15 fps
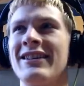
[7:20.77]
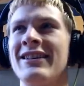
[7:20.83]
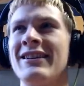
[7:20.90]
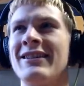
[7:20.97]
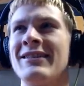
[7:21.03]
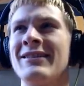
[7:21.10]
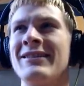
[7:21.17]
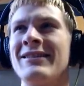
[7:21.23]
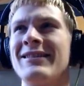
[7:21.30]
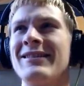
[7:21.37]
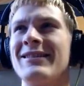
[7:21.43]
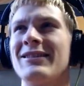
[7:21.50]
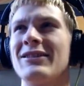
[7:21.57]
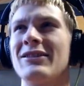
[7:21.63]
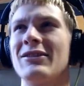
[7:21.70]

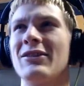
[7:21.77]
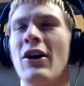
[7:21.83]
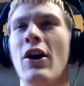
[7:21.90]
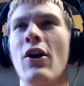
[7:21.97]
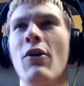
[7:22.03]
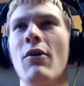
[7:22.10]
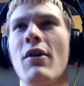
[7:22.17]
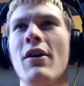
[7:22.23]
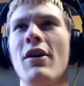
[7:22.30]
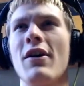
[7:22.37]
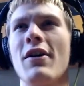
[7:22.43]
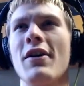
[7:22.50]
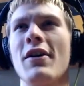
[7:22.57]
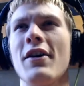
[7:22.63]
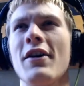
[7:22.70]
Oh,
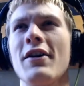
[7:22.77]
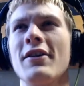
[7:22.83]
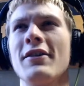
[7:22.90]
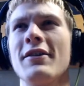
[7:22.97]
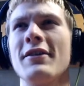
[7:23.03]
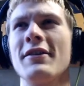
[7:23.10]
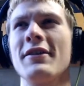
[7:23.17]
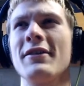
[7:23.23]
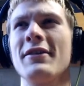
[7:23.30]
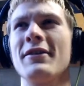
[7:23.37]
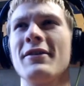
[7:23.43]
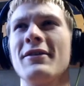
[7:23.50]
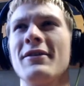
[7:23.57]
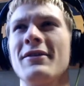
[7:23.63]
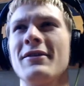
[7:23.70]

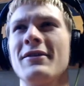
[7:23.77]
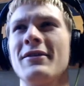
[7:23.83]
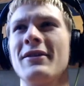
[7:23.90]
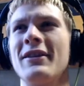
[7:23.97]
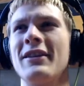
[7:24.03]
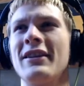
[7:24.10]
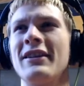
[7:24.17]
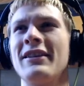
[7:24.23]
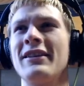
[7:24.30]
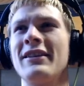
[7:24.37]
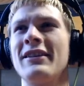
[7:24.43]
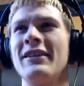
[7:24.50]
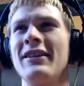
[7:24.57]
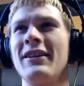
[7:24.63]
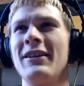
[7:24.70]
whoa.
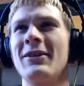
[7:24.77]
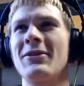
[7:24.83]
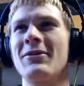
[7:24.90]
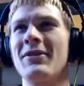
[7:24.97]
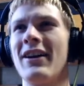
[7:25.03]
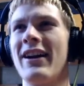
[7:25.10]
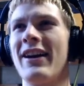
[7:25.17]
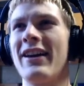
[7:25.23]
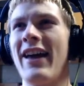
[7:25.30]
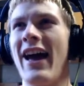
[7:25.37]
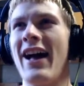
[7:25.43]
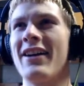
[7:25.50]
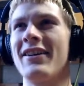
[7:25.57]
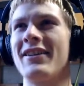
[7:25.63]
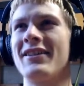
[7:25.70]
All right,
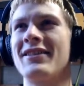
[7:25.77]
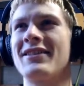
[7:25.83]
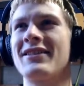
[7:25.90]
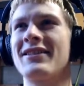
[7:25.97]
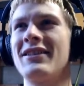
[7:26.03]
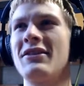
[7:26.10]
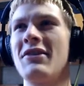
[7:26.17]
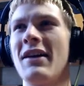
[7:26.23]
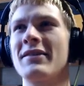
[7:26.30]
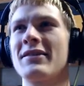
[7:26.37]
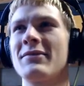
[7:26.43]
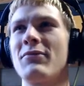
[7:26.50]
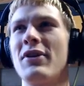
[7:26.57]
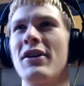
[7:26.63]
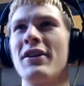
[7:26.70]
Alice. You have
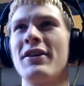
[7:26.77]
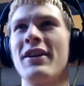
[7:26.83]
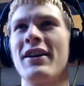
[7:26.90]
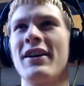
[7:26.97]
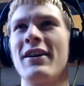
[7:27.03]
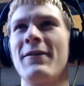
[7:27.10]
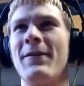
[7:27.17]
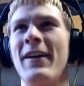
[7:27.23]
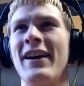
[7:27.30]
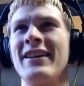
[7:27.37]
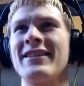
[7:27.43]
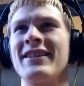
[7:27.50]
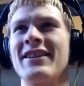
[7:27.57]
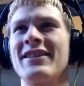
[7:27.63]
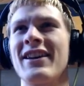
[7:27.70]
some weird uh,
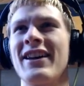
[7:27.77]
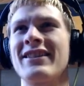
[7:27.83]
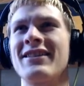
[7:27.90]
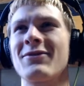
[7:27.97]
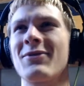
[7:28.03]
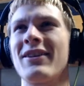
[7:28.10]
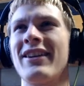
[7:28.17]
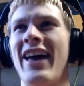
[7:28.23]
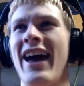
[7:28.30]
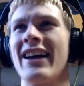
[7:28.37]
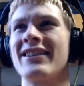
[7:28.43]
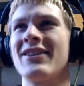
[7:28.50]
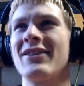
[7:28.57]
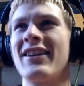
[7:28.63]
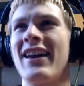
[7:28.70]
fantasies you like to
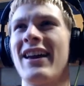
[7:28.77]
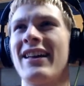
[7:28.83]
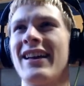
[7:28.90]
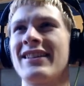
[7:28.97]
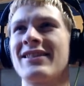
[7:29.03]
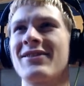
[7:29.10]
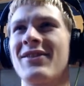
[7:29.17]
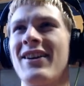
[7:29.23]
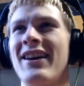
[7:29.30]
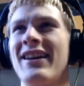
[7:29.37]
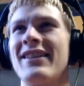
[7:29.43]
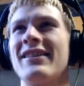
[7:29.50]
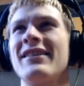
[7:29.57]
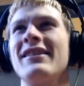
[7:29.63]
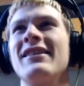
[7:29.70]
reenact. Okay, that's
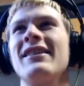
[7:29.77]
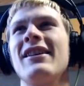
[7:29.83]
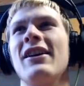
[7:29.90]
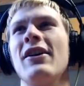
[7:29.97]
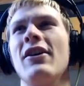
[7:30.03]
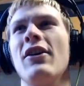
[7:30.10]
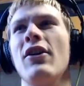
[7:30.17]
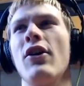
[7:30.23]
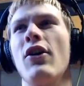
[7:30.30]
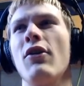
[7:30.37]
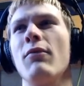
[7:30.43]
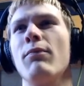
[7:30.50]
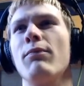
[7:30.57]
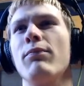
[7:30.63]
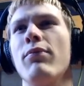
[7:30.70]
great.
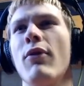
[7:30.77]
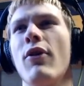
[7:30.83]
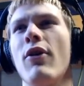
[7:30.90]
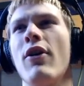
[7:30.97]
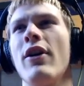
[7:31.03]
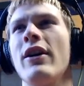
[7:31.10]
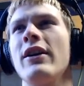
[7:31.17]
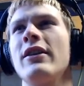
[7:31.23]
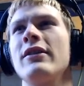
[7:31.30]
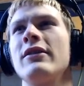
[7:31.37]
Oh, boy.